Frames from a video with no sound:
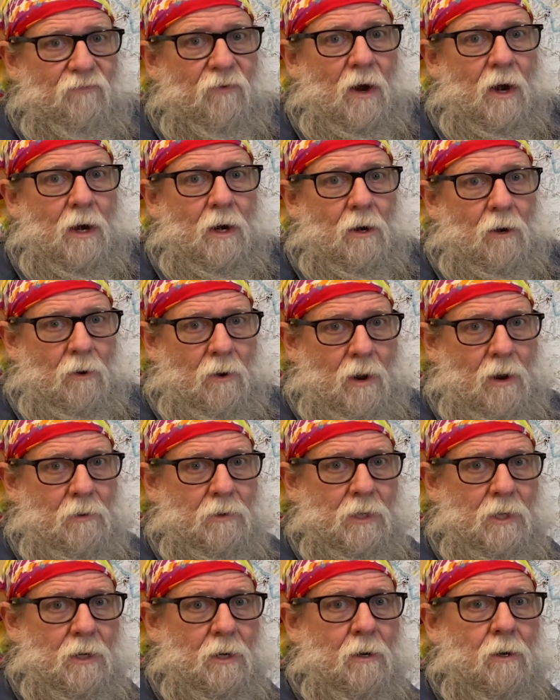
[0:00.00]
fire out
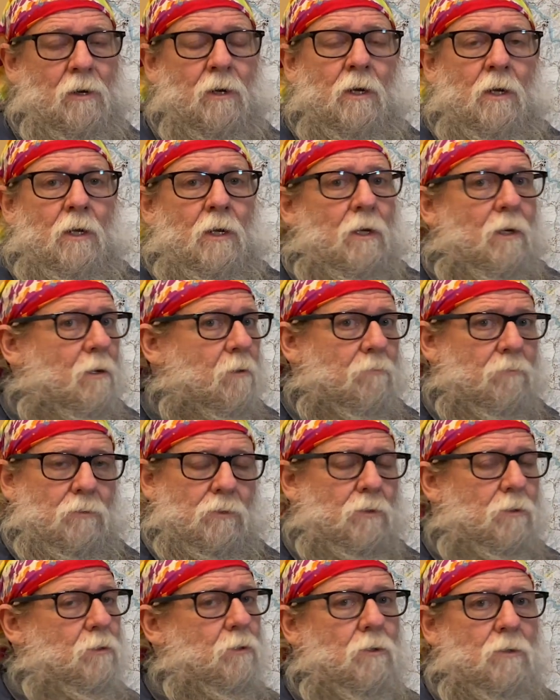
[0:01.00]
here.
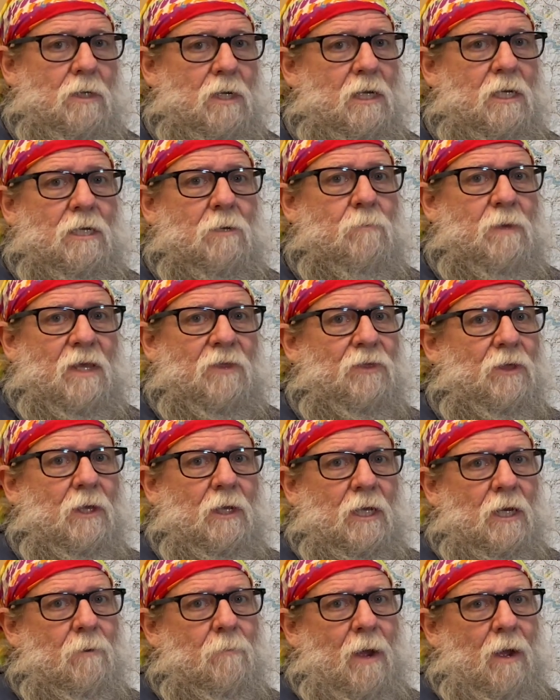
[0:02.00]
You need to be
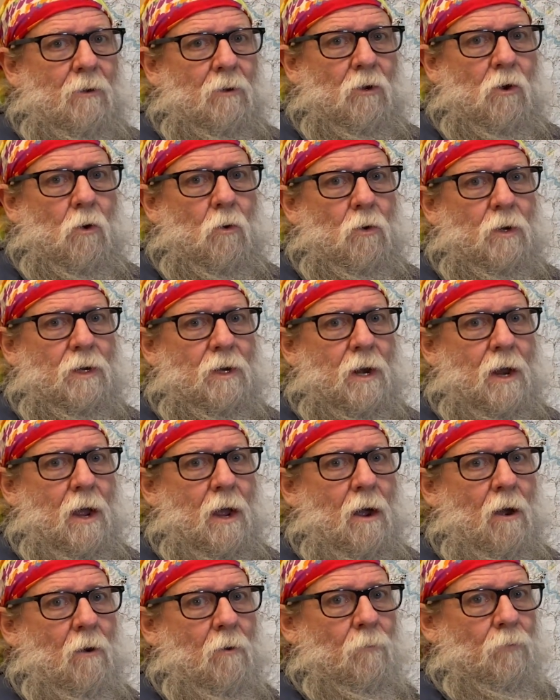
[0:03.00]
thinking about going
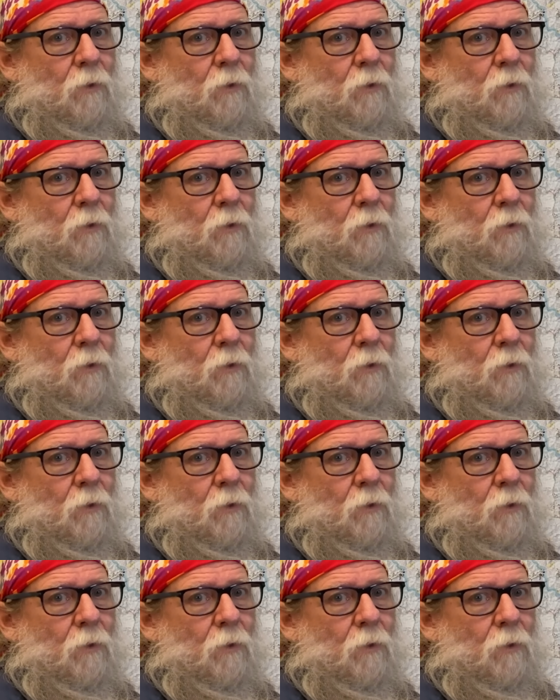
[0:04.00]
now,